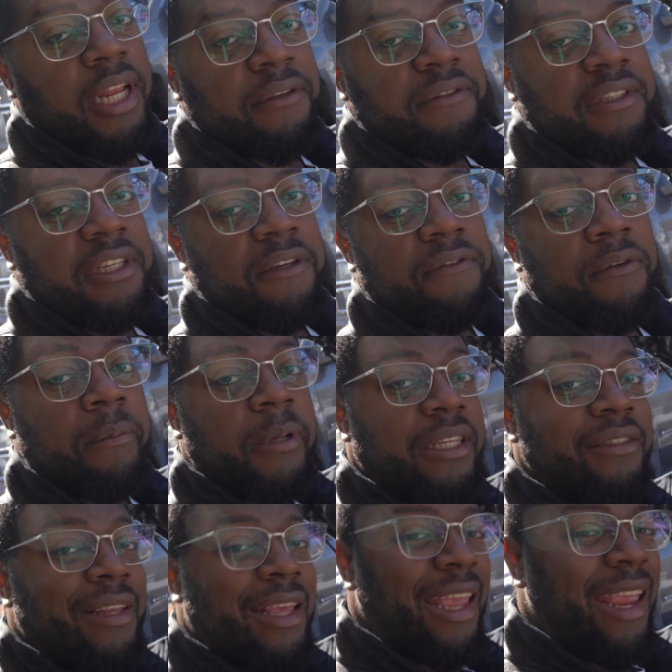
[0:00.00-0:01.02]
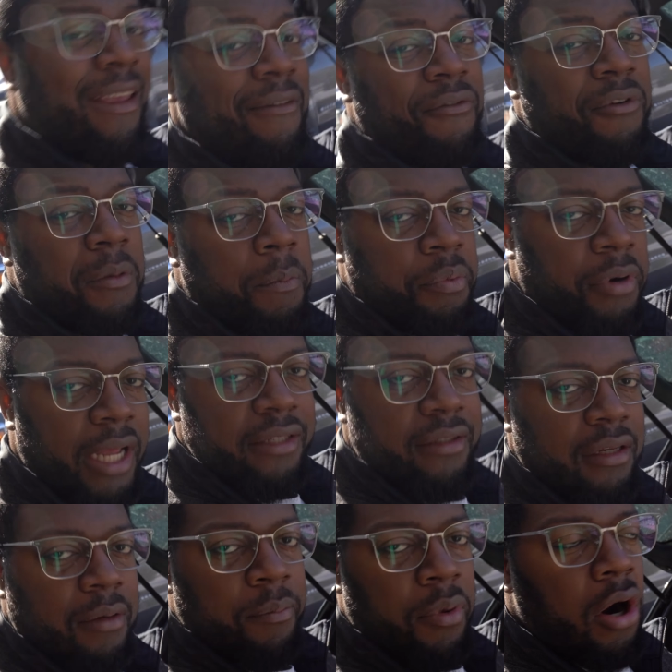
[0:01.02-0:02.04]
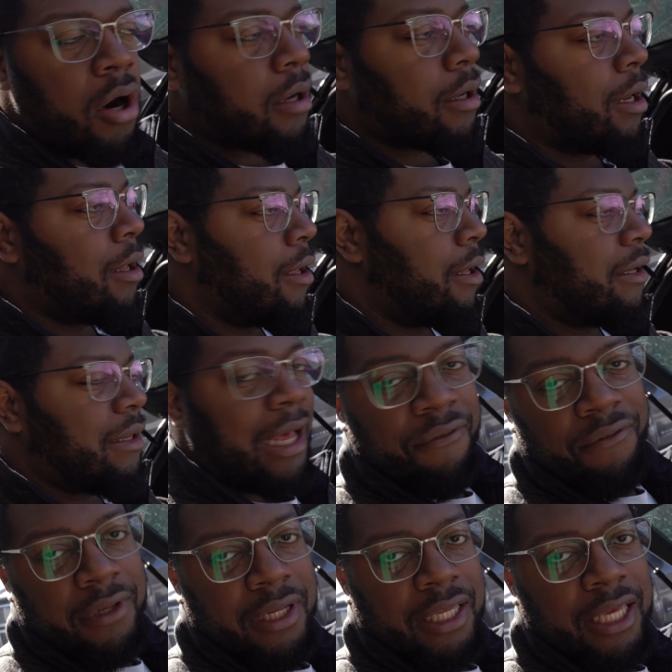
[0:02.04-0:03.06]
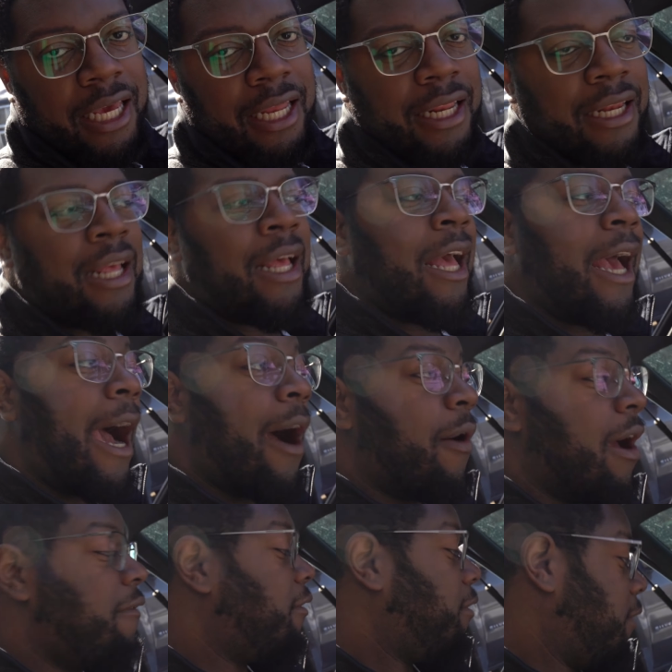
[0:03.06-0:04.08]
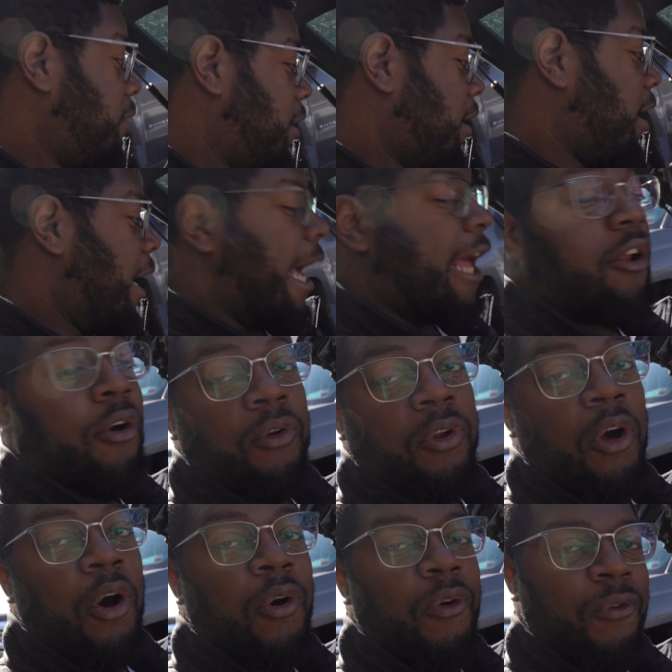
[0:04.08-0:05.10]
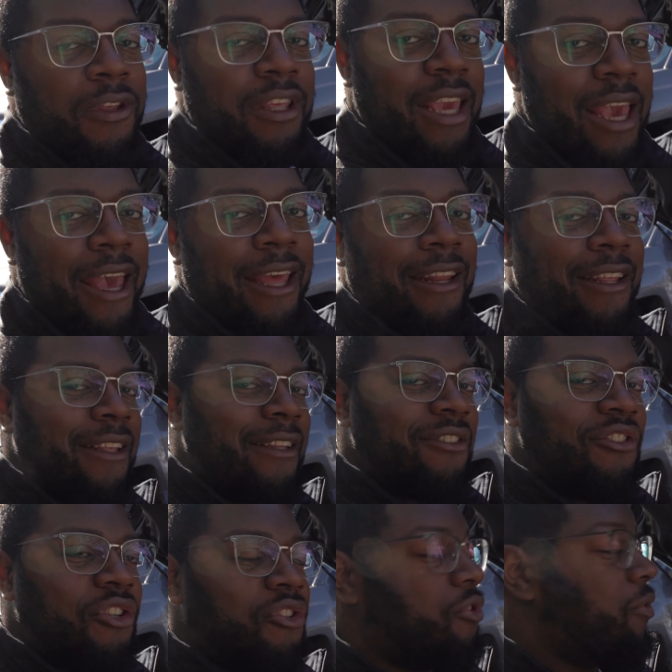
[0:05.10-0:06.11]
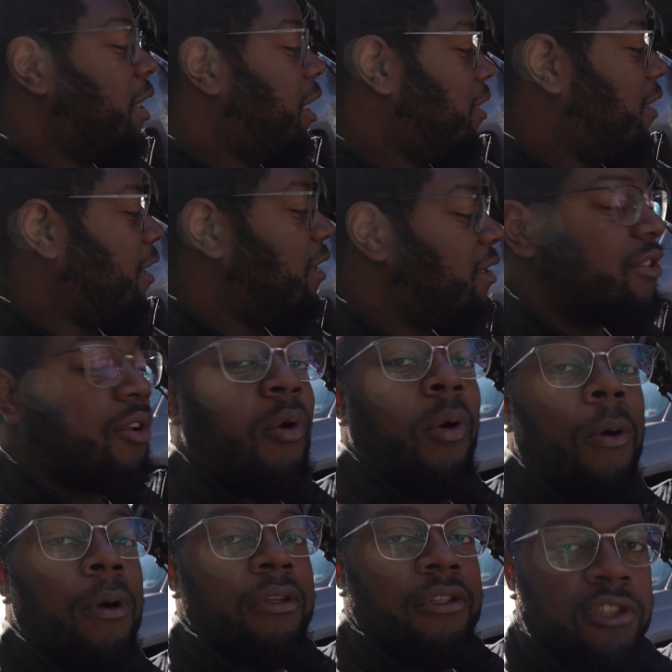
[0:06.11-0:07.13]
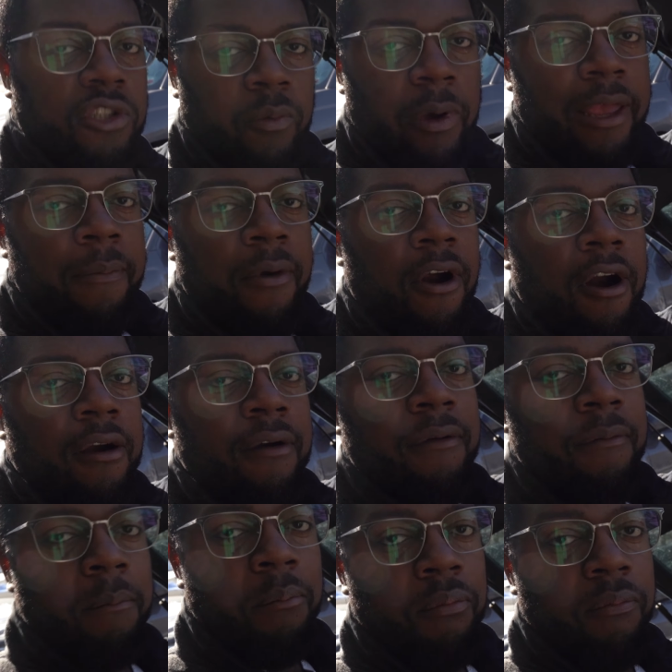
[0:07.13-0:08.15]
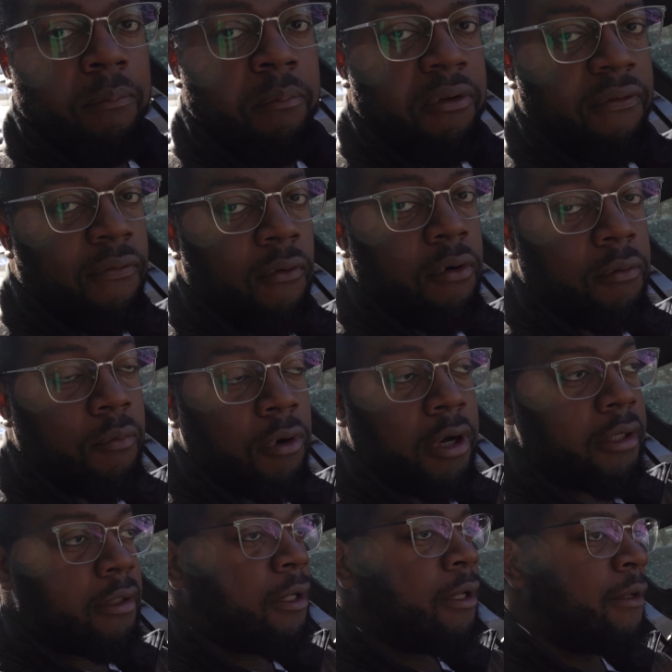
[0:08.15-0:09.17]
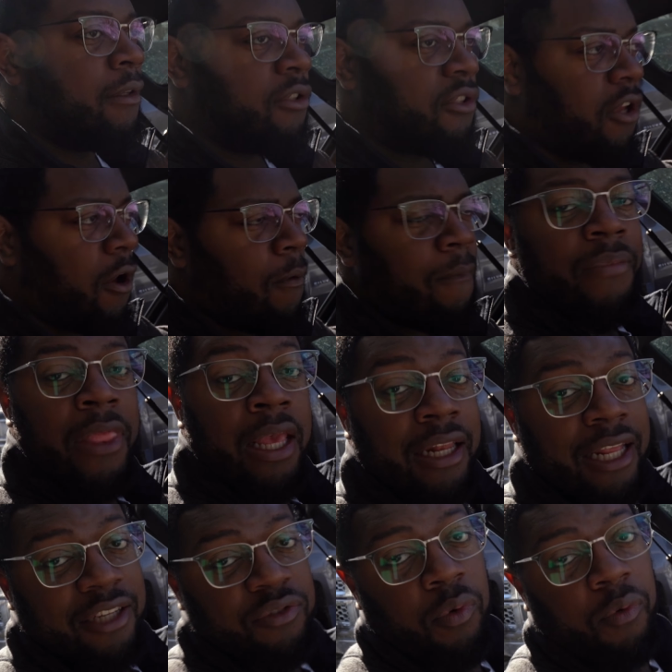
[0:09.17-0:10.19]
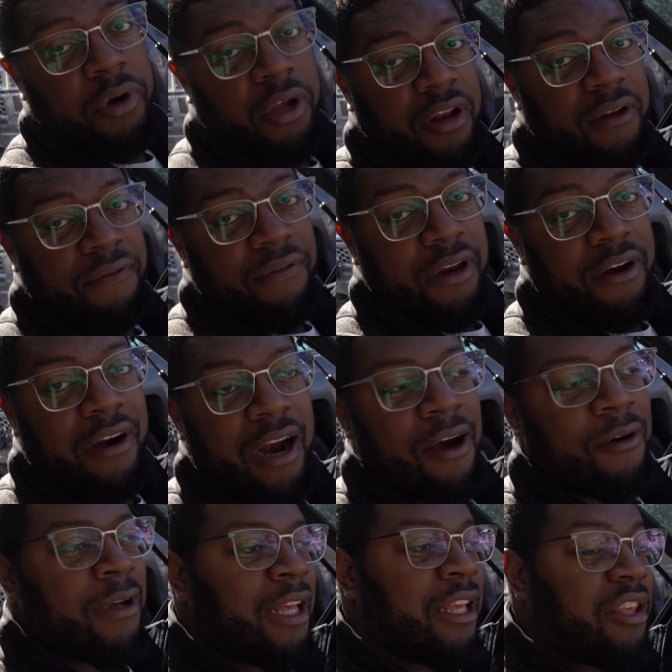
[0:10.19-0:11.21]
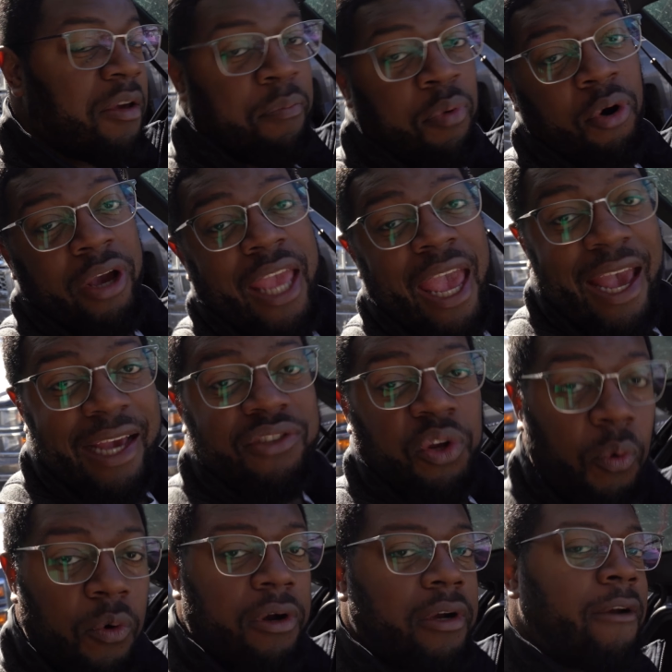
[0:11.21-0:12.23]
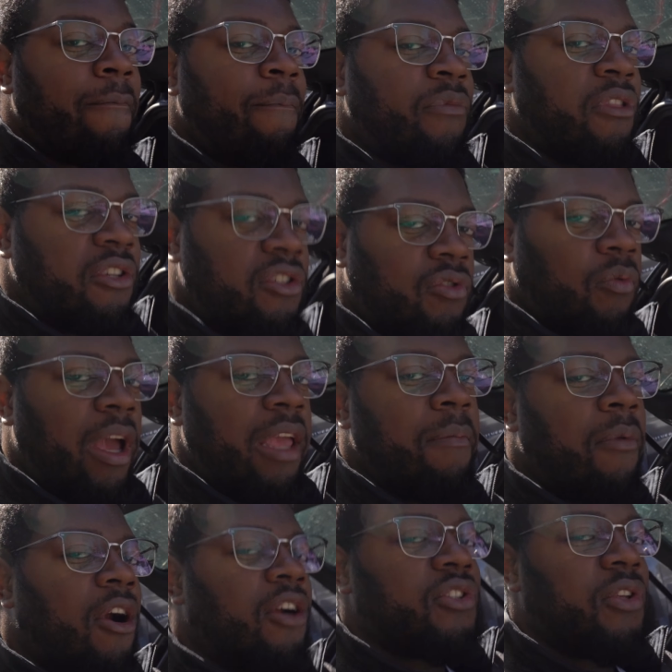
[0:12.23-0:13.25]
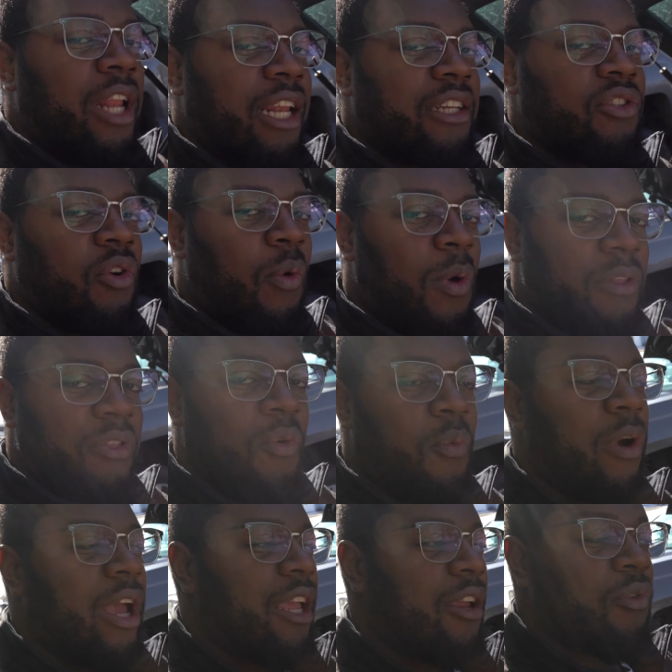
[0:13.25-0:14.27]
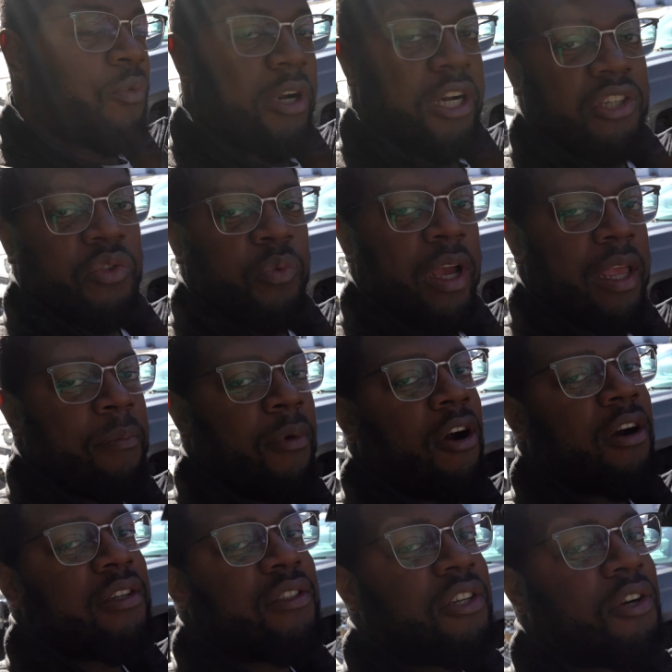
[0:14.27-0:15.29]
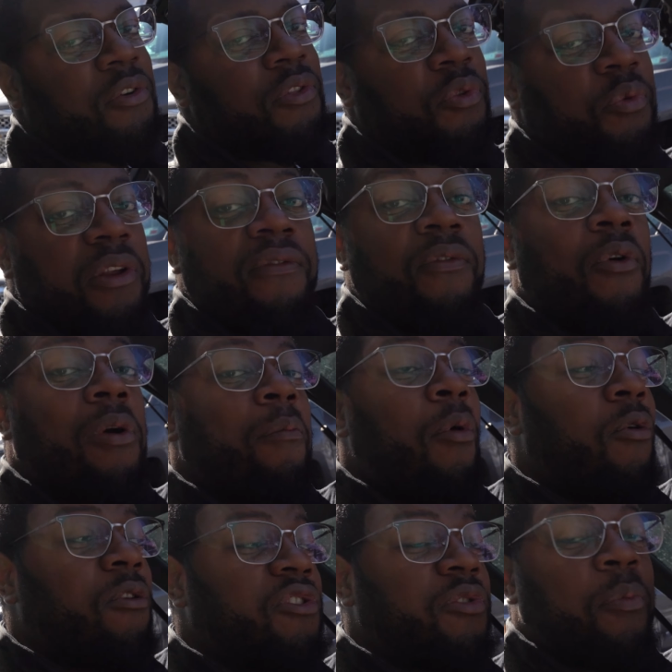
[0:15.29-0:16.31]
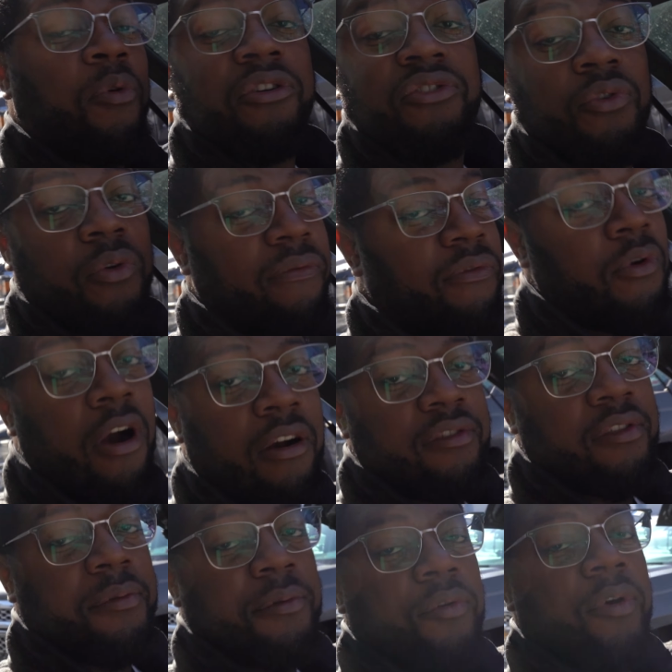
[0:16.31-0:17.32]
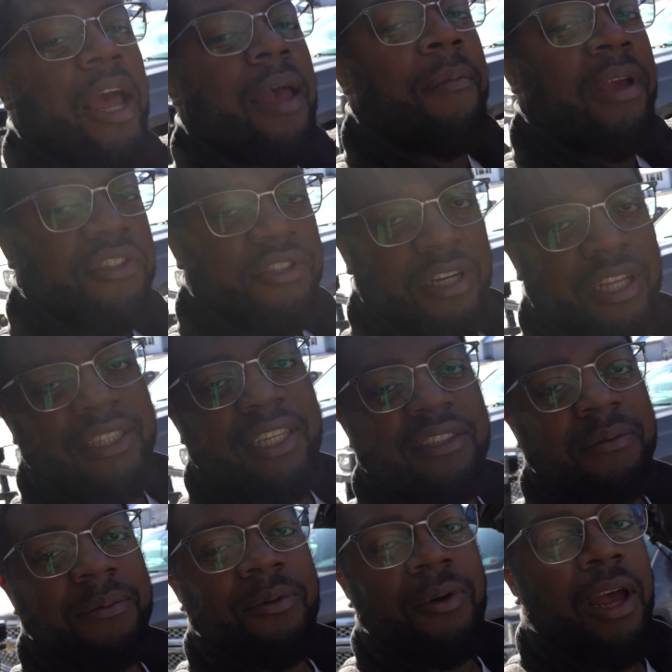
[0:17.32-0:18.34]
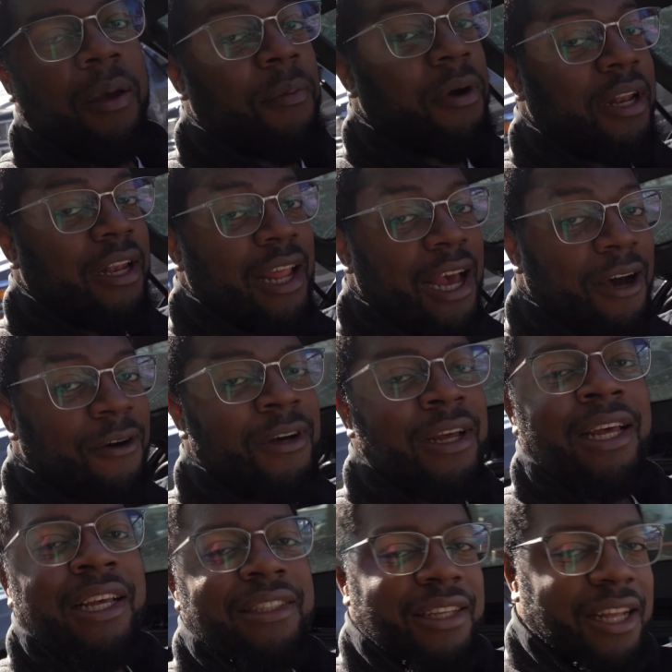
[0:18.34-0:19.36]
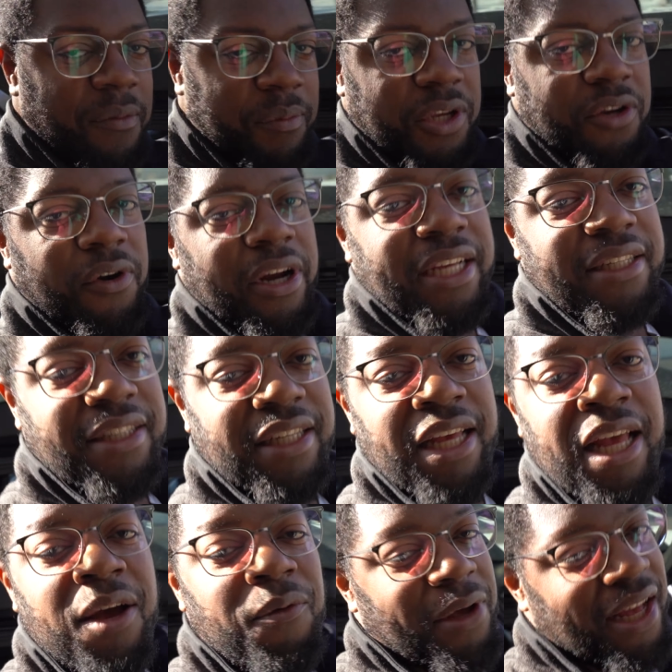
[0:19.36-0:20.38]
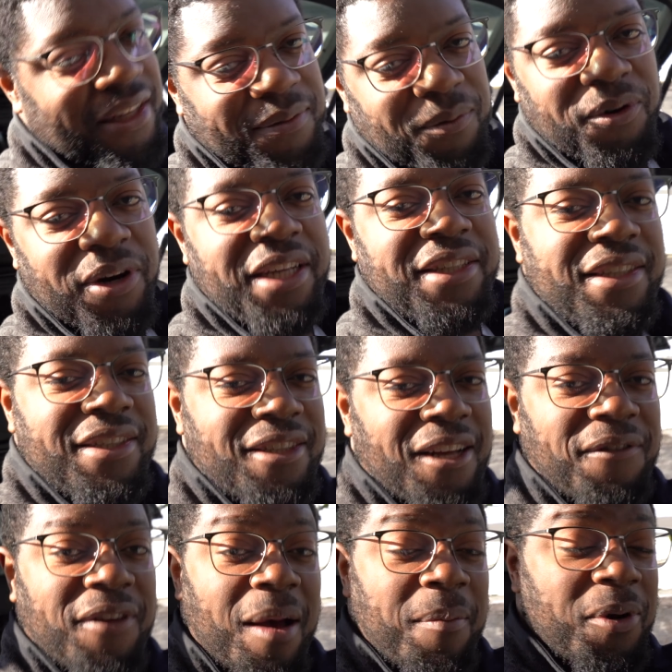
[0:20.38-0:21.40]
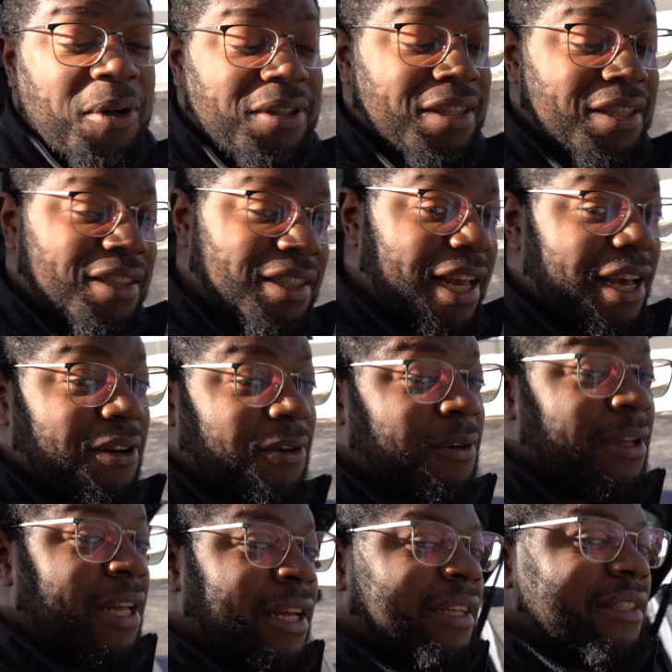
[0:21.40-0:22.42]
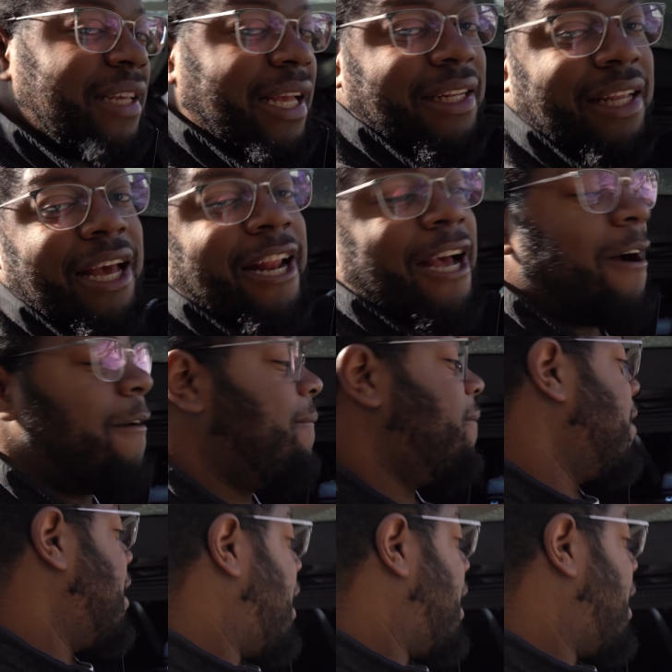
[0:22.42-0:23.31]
I've seen from this, and for the price of the part, definitely get it. However, I don't know yet, should you get this or the sway bar before one? So that's what we're gonna figure out. Your boy has ordered the sway bar, so that is on the way. Rear sway bar 034 Motorsport. So if you aren't subscribed, make sure to hit that subscribe button now. It's gonna be crazy. We got some crazy stuff coming onto the channel. Check that out.